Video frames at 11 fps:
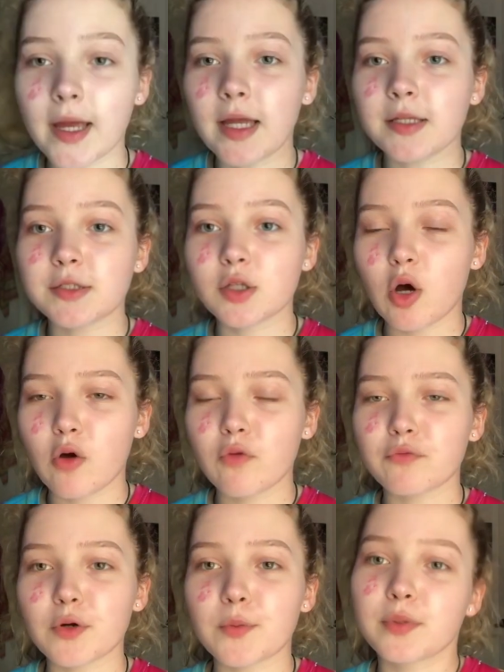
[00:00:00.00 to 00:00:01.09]
Okay, so
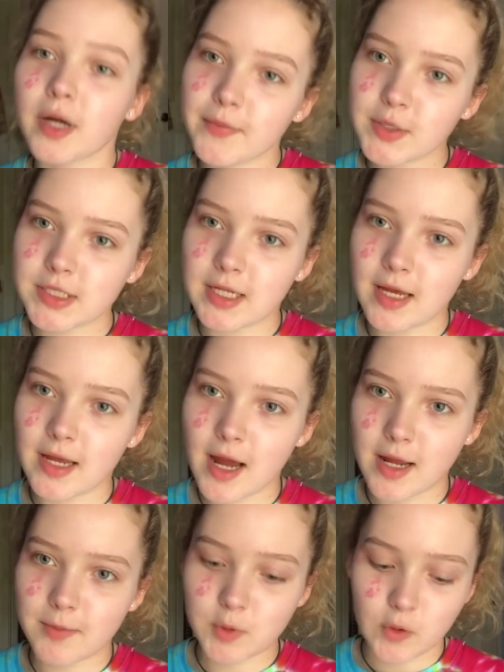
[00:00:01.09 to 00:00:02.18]
for primer today,
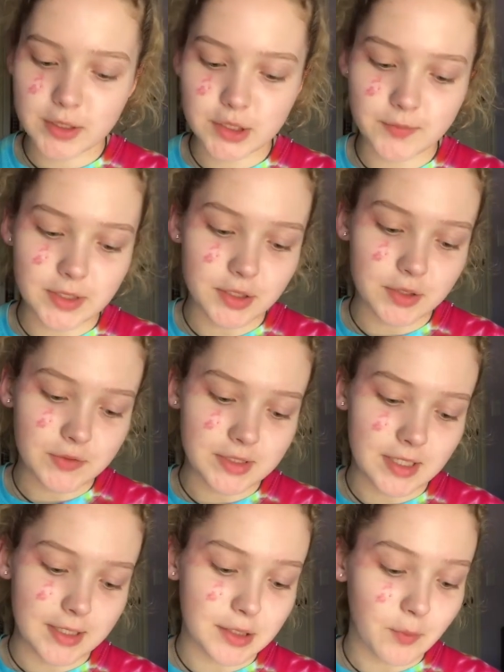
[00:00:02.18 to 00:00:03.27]
I'm going to be
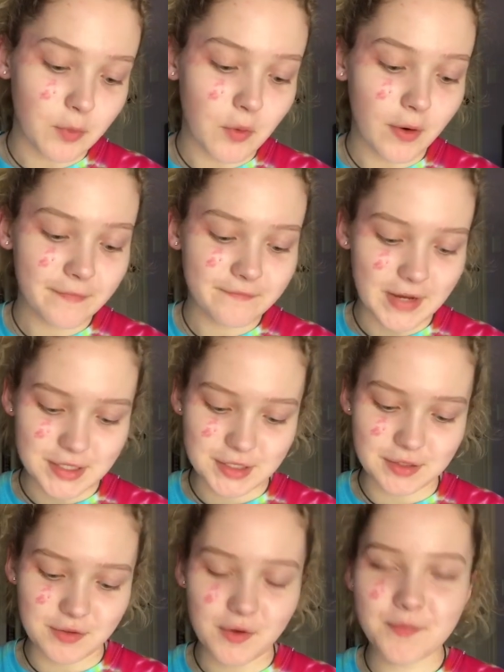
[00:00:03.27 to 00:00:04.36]
using the
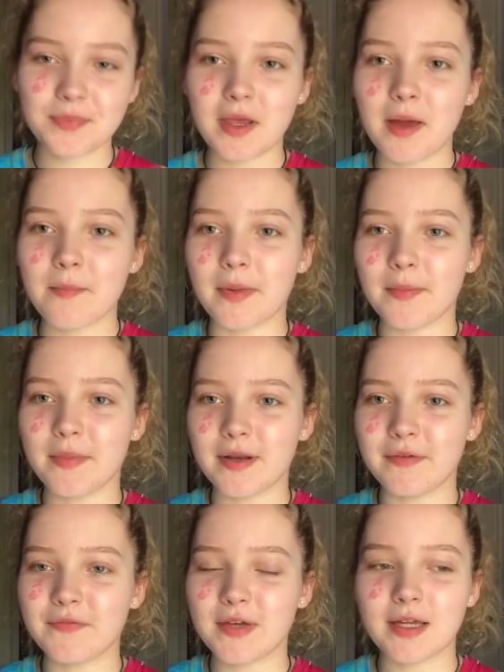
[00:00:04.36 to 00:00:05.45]
Porefessional by
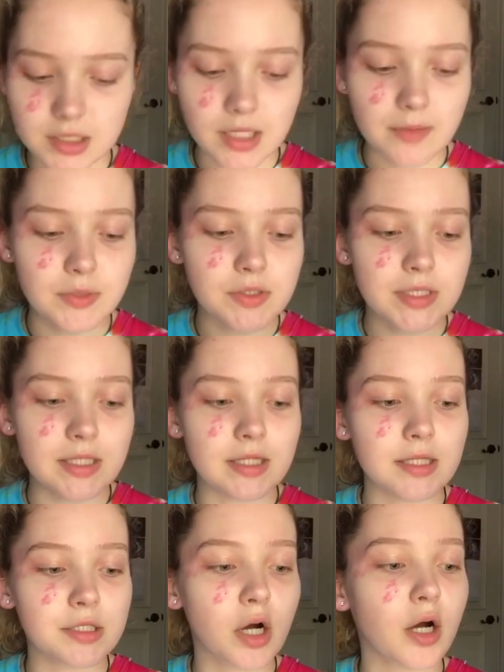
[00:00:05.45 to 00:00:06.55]
Benefit. I'm using
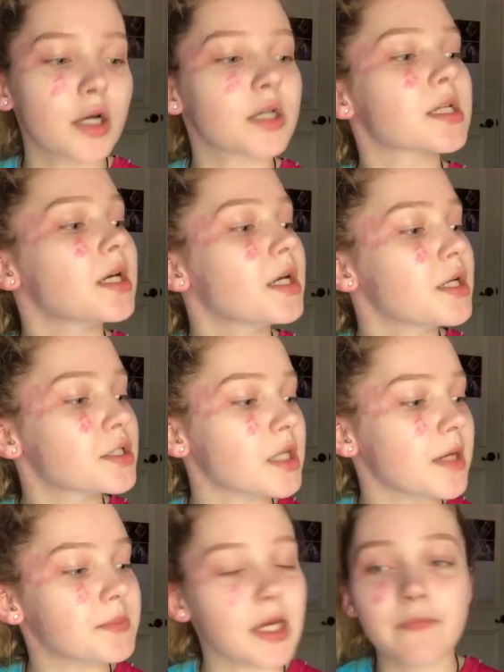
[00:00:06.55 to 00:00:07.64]
the Tarte
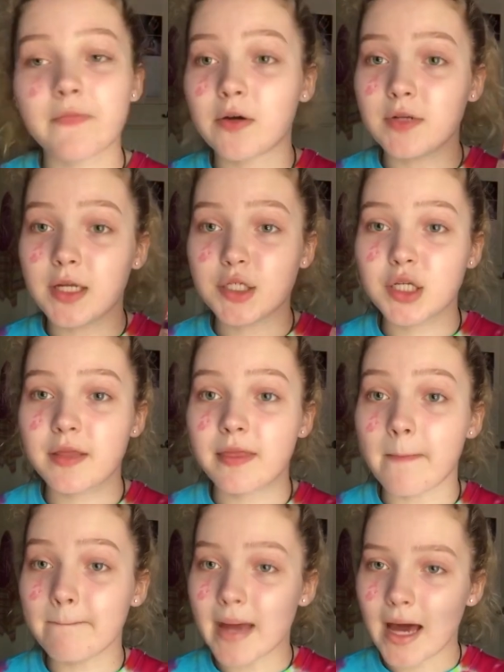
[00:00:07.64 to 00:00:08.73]
Shape Tape Foundation, the
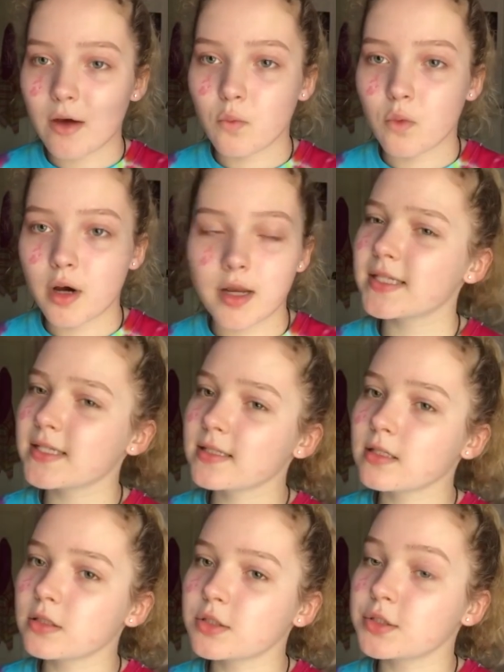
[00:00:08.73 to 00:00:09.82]
matte one. This is a
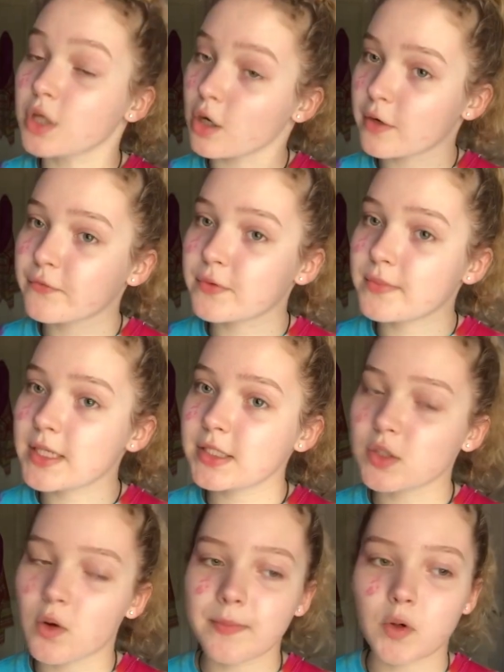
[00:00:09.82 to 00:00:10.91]
little dark for me,
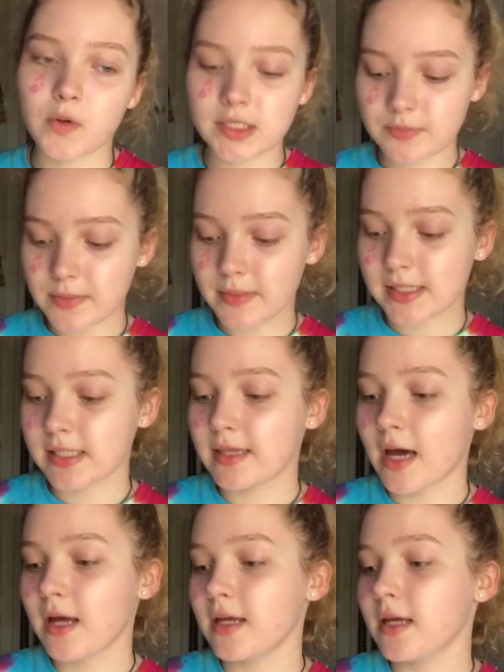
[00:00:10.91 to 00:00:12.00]
so I'm going to be mixing
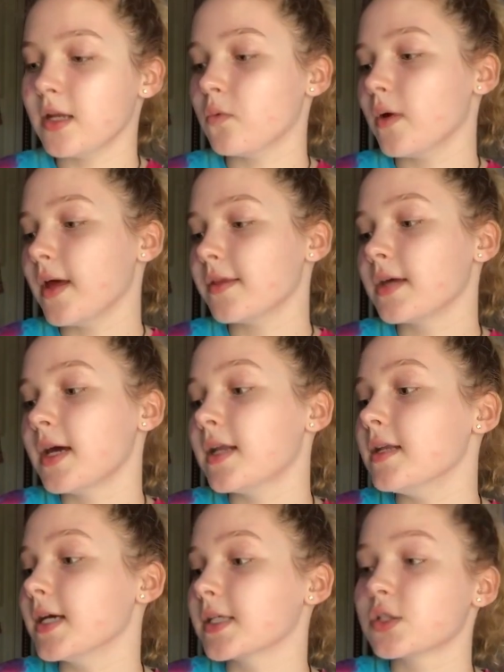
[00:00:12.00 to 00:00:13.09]
that in with
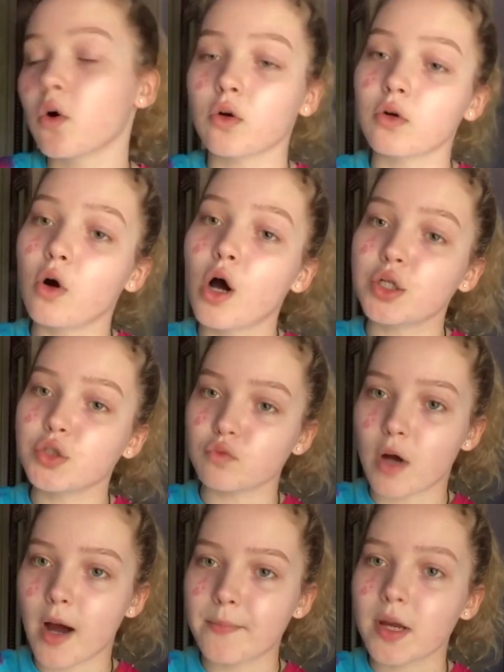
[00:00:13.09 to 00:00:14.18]
NYX Total
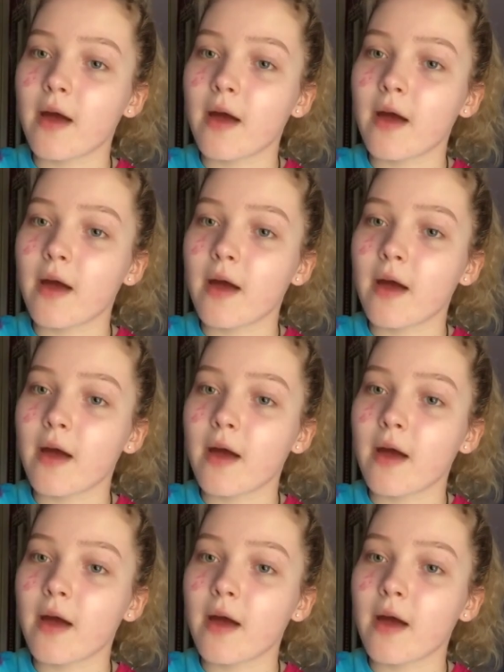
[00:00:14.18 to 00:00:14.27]
Drop